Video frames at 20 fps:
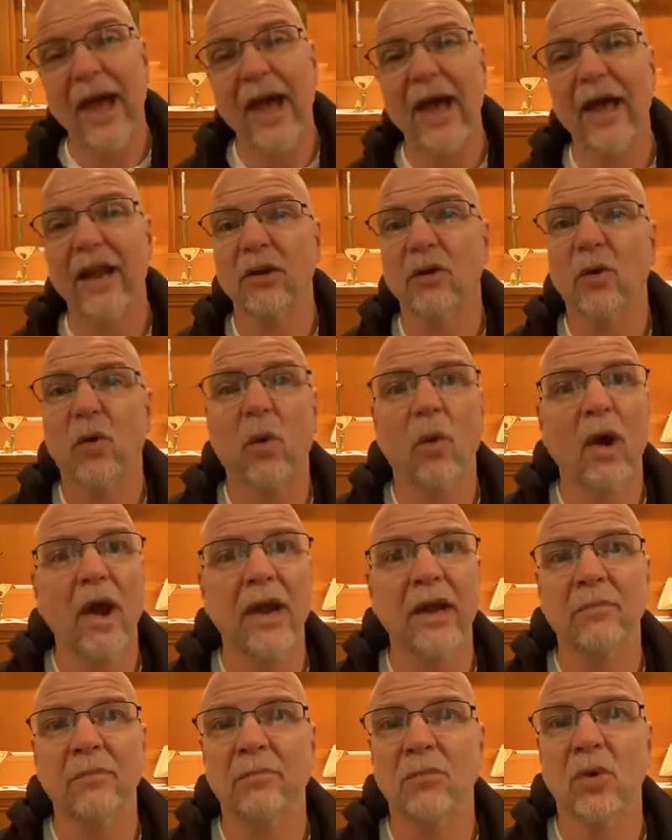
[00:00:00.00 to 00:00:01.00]
had
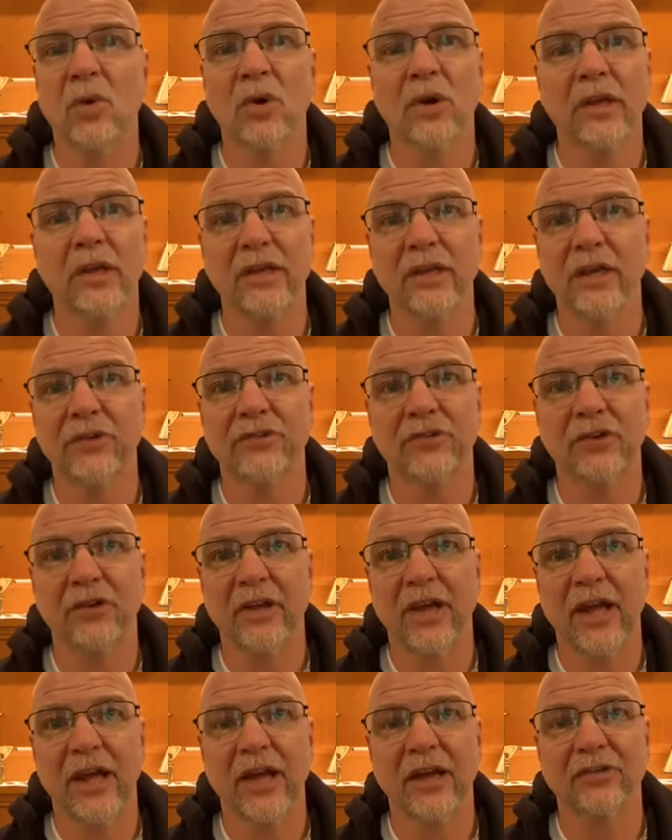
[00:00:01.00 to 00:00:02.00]
quite a morning
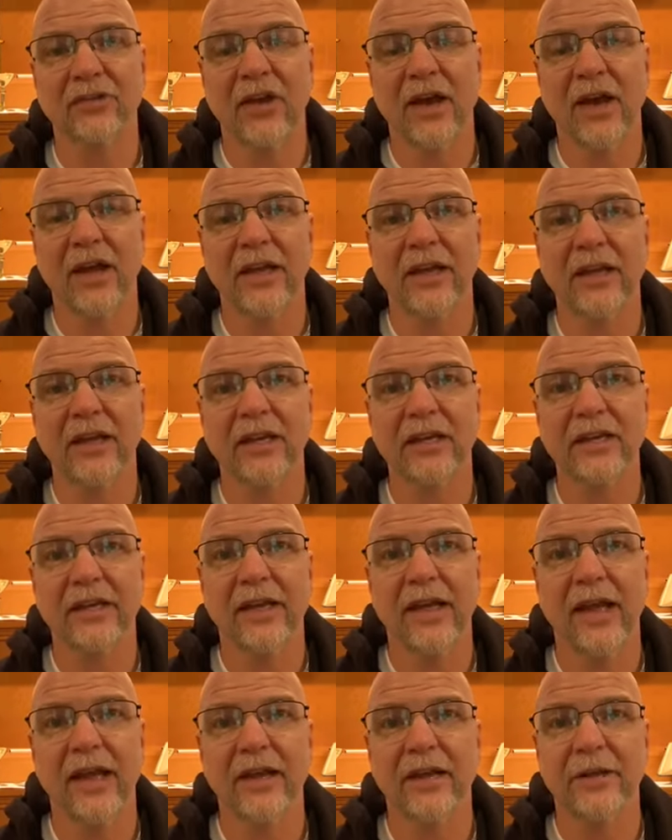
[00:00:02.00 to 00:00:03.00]
yesterday, as I
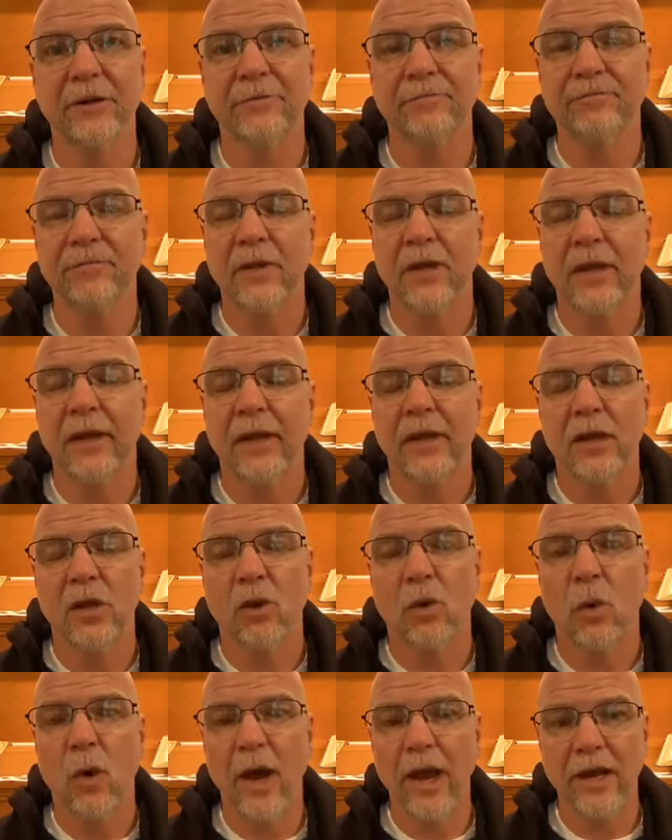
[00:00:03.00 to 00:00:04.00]
indicated.
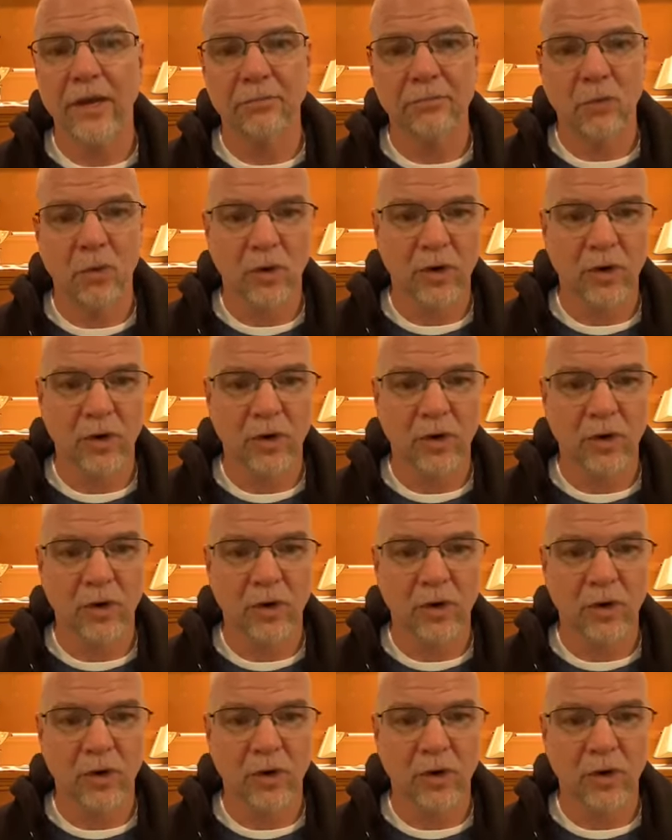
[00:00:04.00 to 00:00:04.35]
Quite a